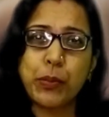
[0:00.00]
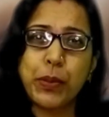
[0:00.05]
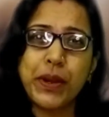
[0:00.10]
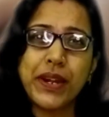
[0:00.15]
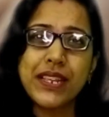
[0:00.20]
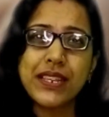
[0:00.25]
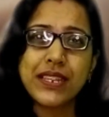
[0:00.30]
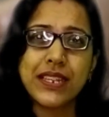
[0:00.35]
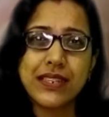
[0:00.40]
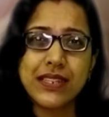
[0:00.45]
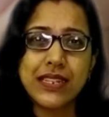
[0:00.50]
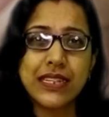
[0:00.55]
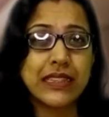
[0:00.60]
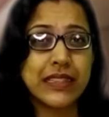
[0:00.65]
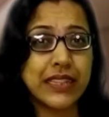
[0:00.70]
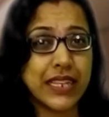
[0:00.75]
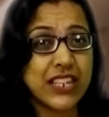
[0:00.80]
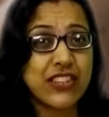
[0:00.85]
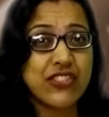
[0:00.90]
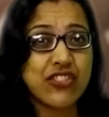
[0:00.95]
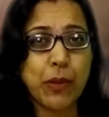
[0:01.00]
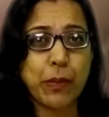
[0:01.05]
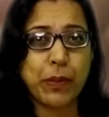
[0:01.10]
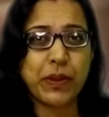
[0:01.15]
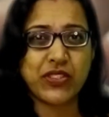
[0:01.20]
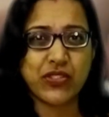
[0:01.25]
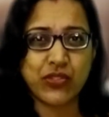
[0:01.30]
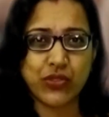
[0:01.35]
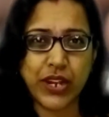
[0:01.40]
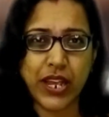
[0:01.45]
will be discussing these
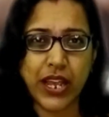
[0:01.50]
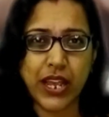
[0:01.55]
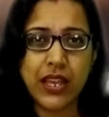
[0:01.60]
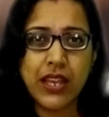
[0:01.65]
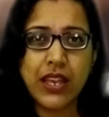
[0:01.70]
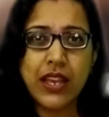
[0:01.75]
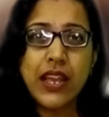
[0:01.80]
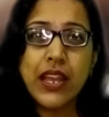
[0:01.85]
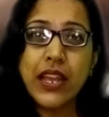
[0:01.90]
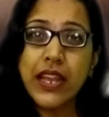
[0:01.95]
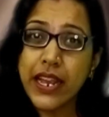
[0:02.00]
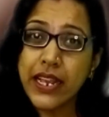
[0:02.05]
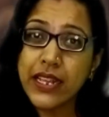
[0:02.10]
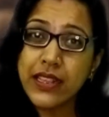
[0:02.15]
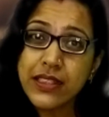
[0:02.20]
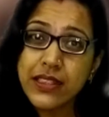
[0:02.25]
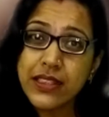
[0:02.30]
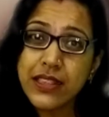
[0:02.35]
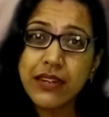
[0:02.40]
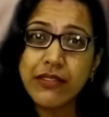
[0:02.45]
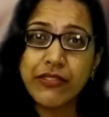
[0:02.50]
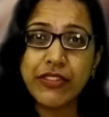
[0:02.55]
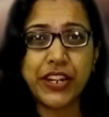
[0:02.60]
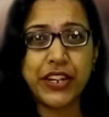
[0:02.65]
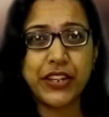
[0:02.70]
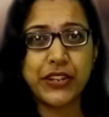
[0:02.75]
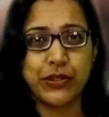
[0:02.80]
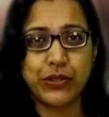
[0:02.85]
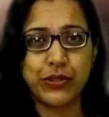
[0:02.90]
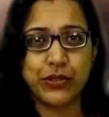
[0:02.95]
topics today in the
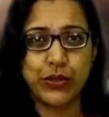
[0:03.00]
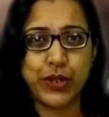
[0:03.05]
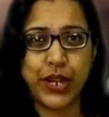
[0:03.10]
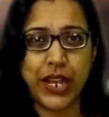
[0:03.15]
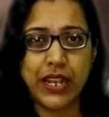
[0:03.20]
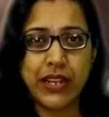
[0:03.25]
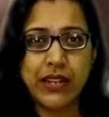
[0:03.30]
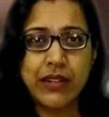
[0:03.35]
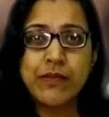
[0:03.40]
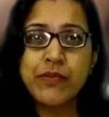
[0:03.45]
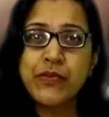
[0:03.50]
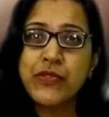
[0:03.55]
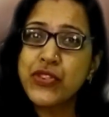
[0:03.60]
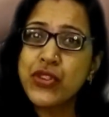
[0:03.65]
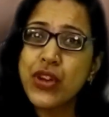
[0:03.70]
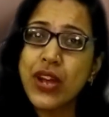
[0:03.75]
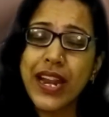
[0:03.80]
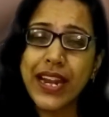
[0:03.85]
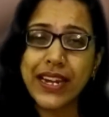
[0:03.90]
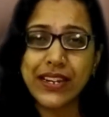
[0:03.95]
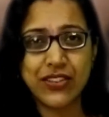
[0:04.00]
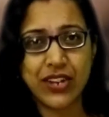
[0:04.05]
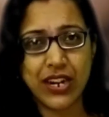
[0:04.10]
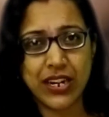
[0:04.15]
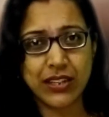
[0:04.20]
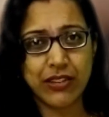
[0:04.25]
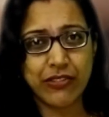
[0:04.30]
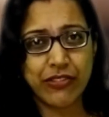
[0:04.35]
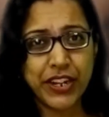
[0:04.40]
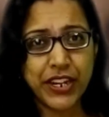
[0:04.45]
video today. So, let's
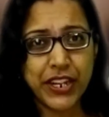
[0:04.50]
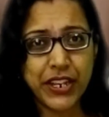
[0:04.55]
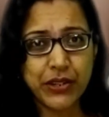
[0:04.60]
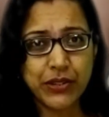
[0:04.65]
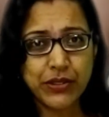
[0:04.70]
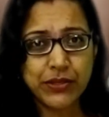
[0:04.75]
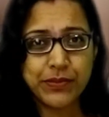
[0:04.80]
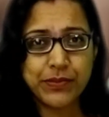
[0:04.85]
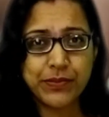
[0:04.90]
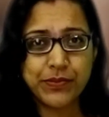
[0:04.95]
start the video.